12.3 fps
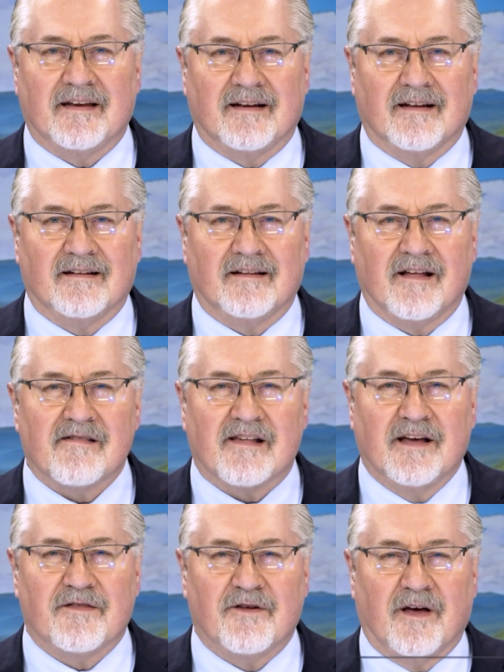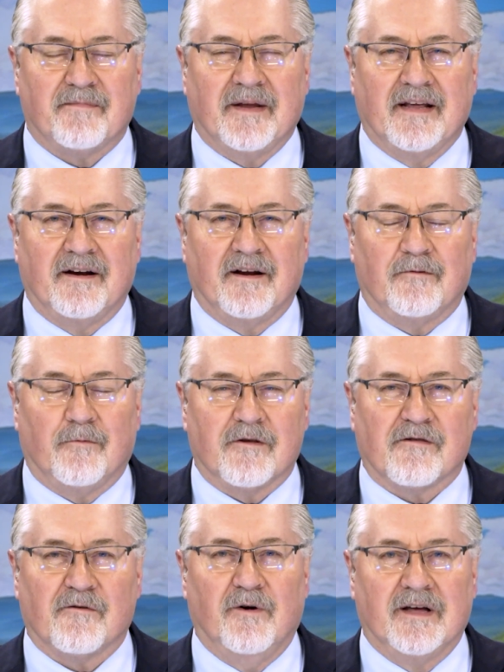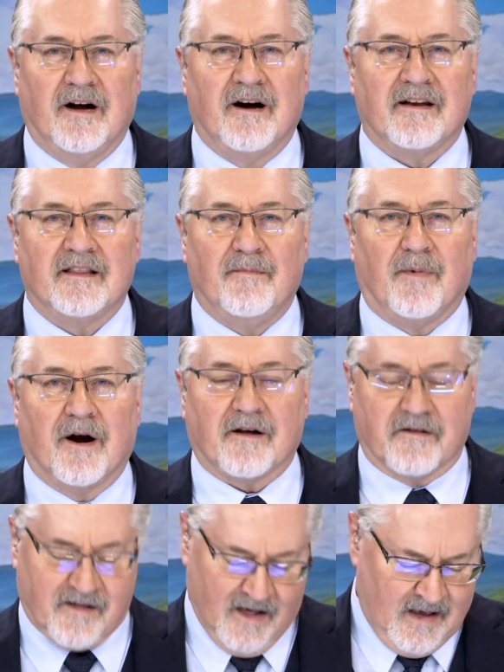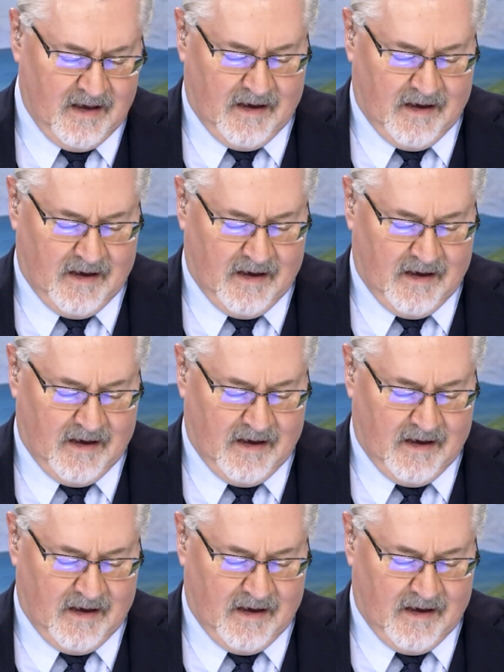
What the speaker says: and let's get you updated on what's going on in the markets.